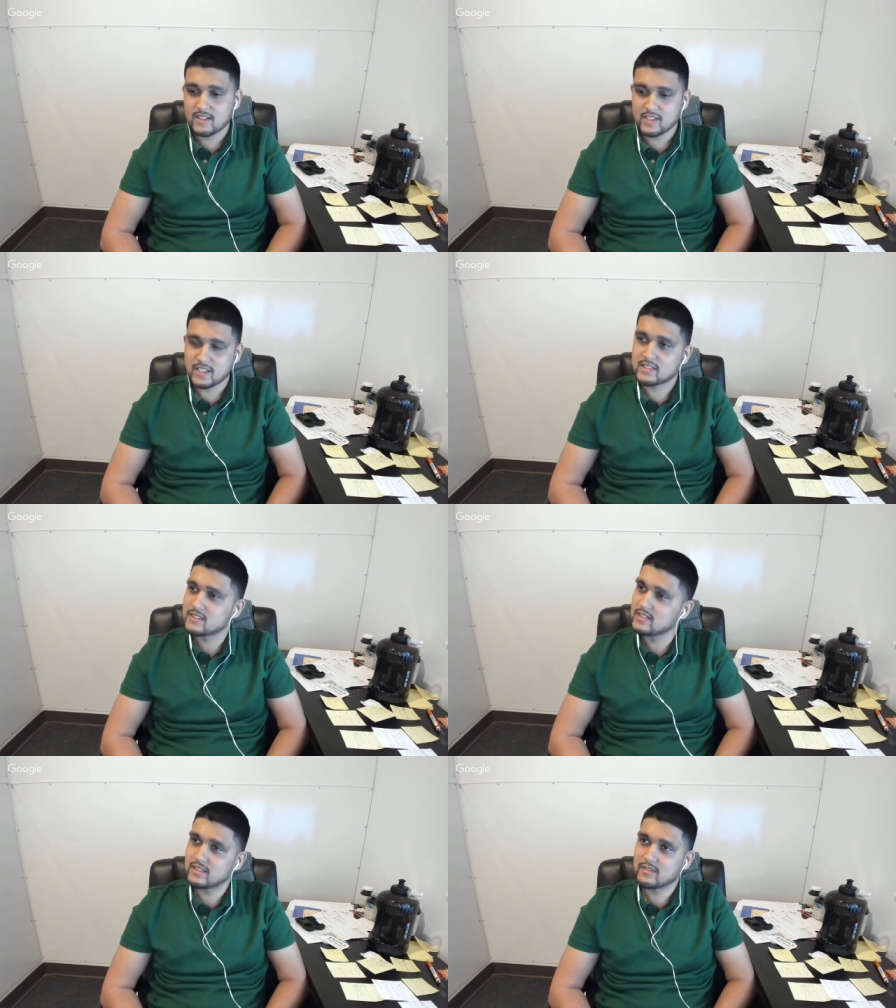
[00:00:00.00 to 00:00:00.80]

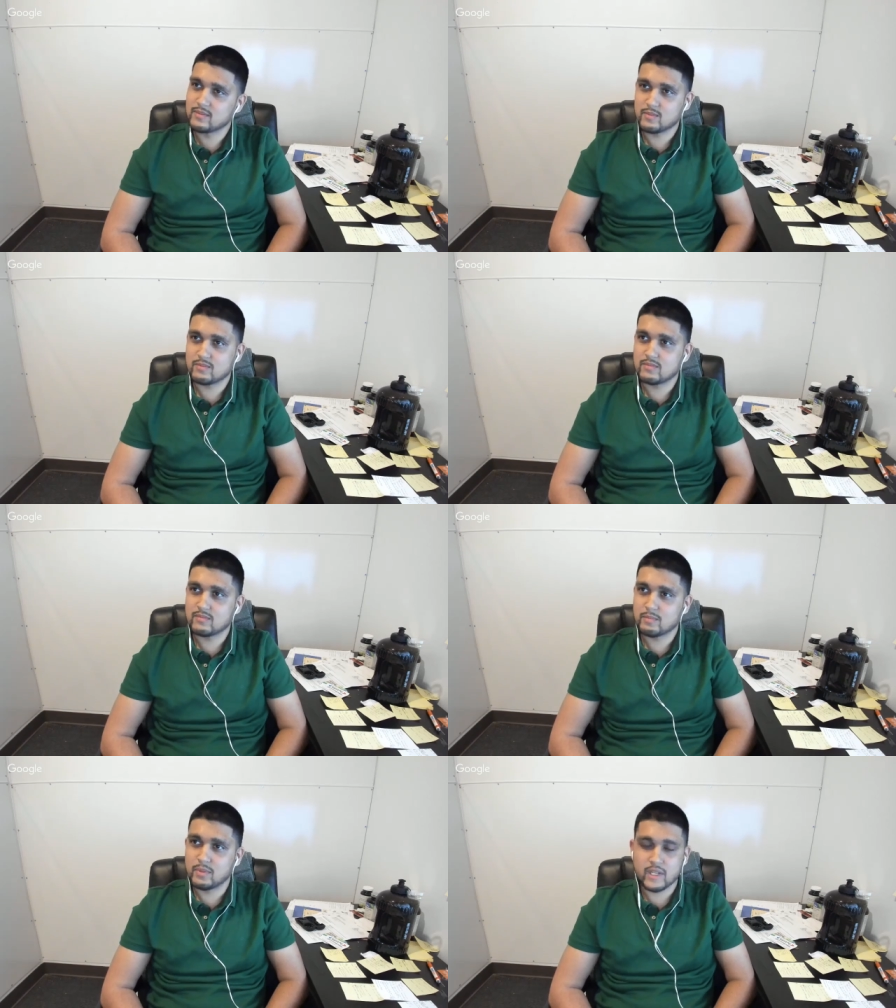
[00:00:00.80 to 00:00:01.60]
just
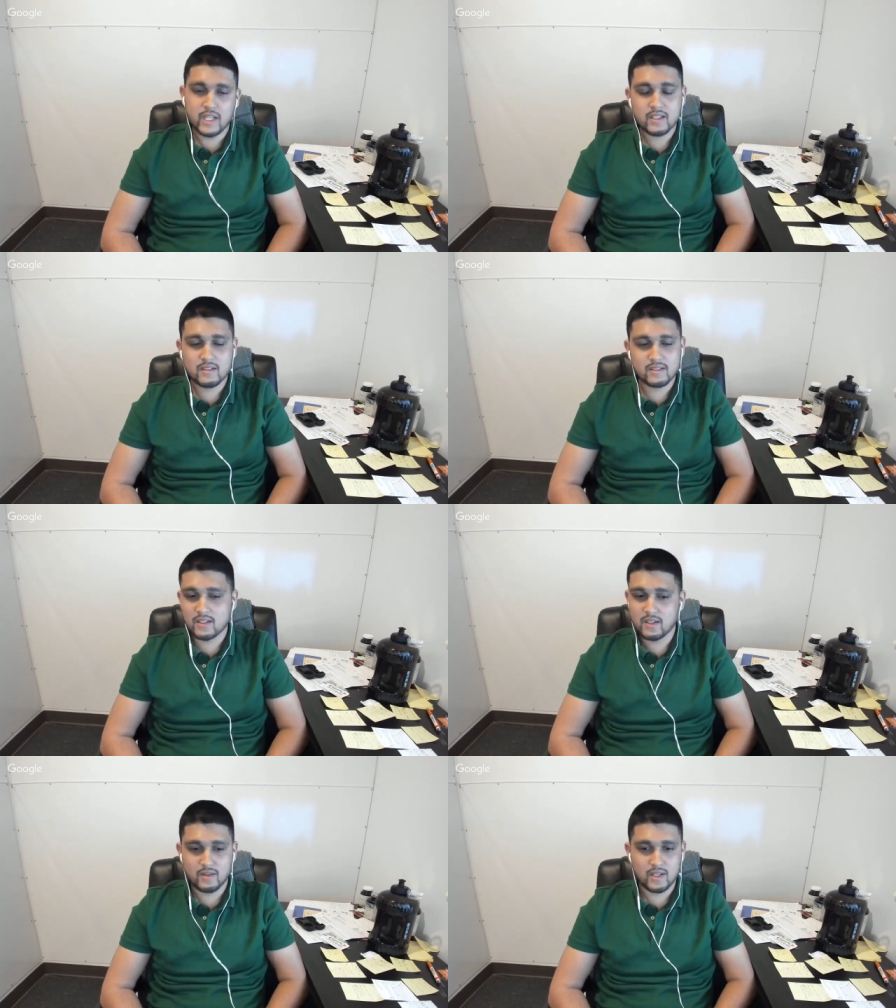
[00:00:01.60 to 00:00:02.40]
put in,
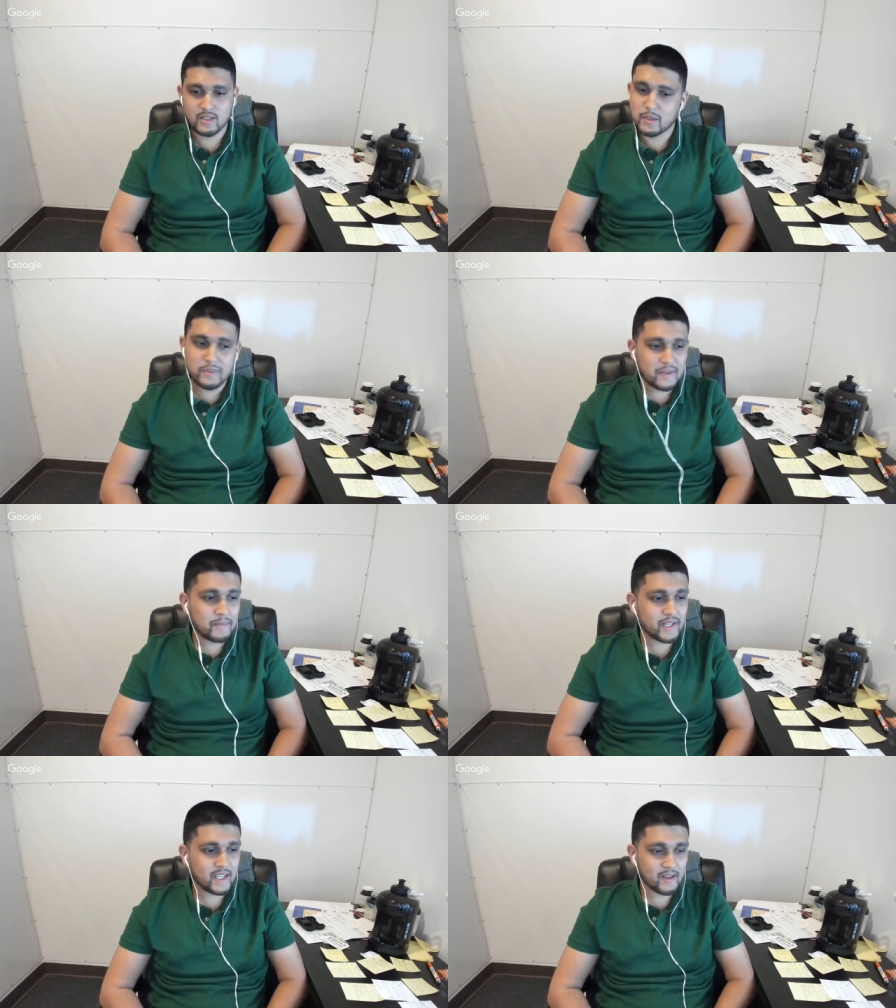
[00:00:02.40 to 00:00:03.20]
you know, a little bit of
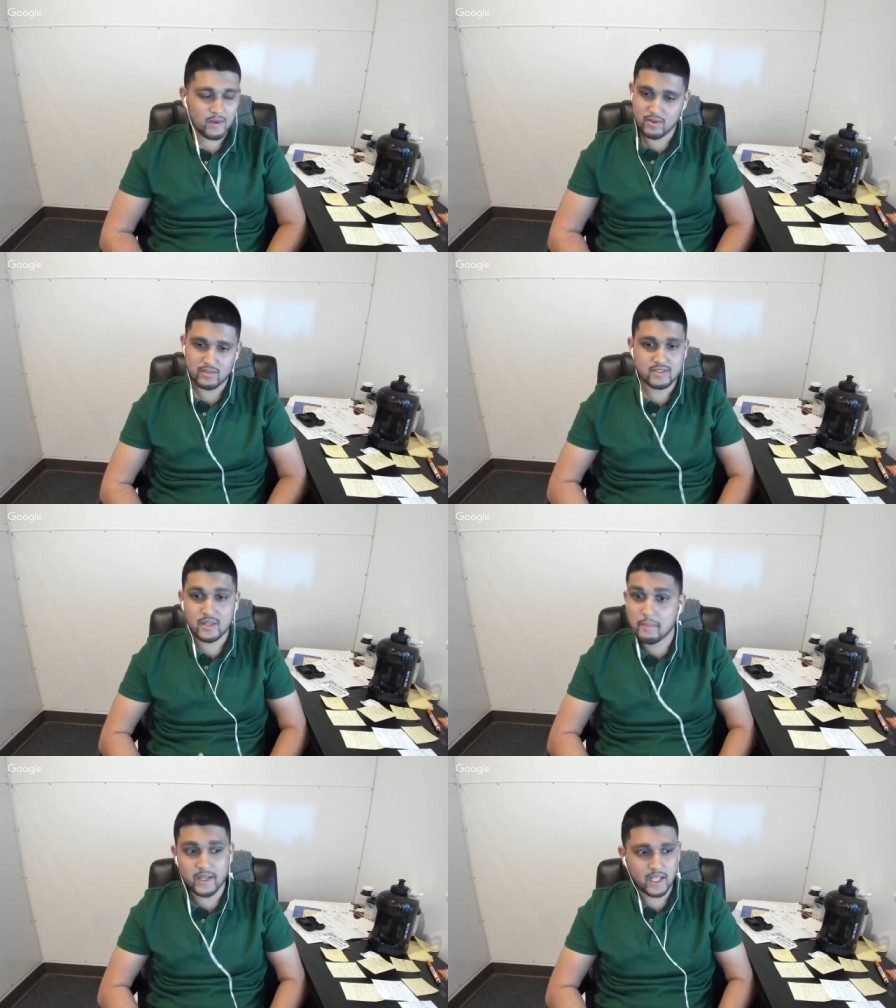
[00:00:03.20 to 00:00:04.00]
money or
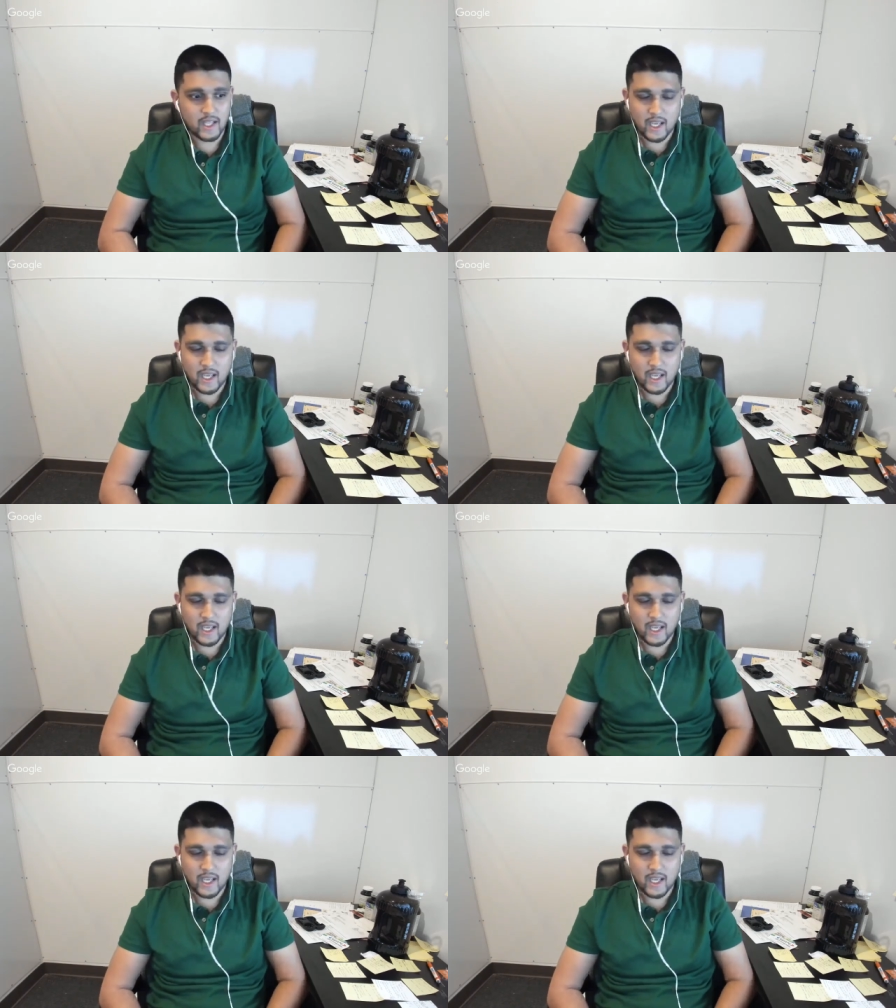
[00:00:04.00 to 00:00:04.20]
some money